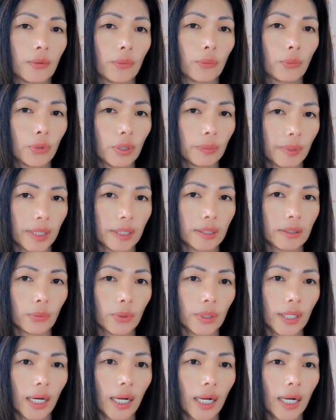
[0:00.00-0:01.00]
women
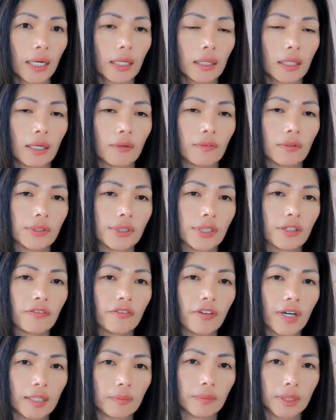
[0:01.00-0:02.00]
with higher levels of
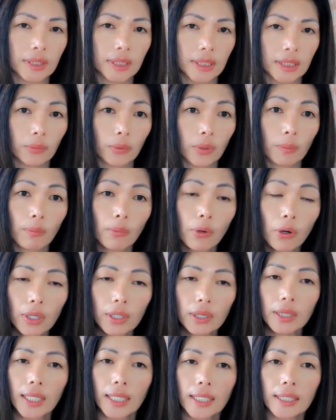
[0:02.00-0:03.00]
vitamin D were more
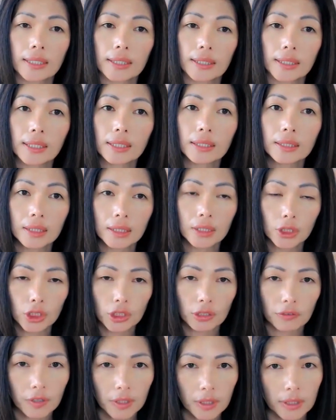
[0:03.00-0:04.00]
likely to
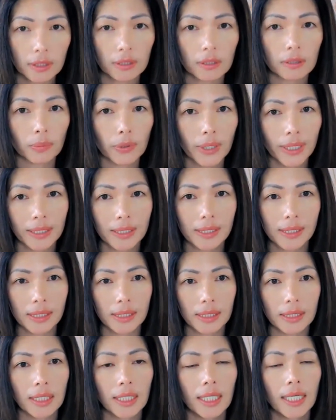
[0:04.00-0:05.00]
achieve clinical
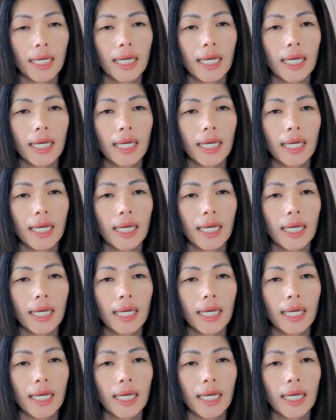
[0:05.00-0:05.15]
pregnancy